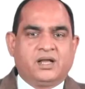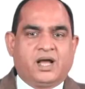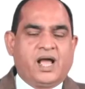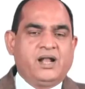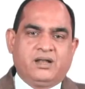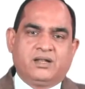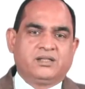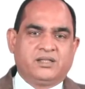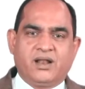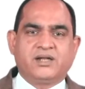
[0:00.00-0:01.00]
and
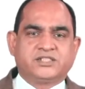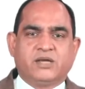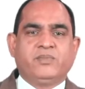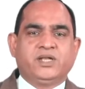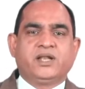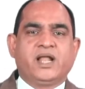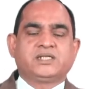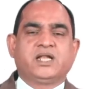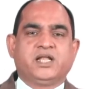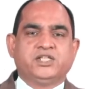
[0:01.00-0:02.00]
there are some
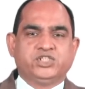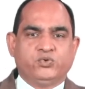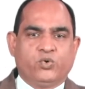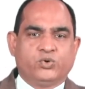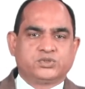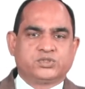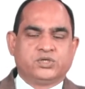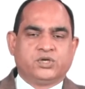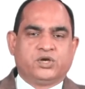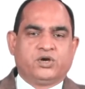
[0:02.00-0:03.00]
international NGOs
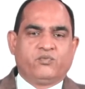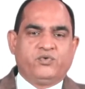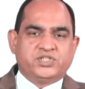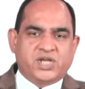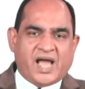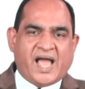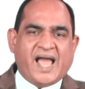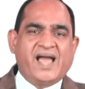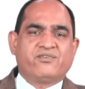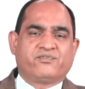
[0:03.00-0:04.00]
which
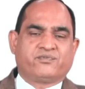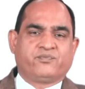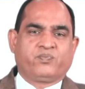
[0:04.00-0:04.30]
have